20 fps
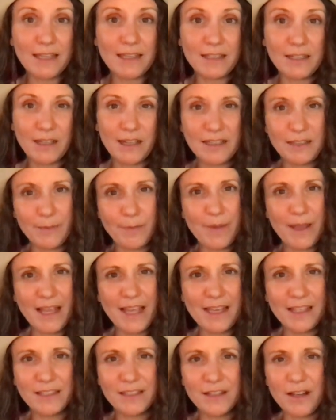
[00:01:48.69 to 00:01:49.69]
It's
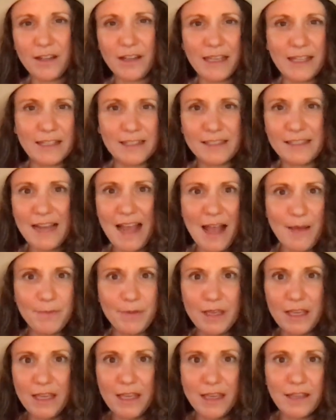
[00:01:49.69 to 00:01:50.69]
big. It's not like a snap
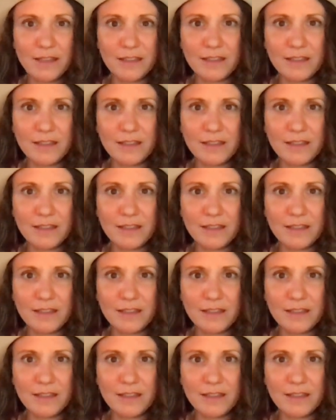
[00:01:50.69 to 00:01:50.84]
pea.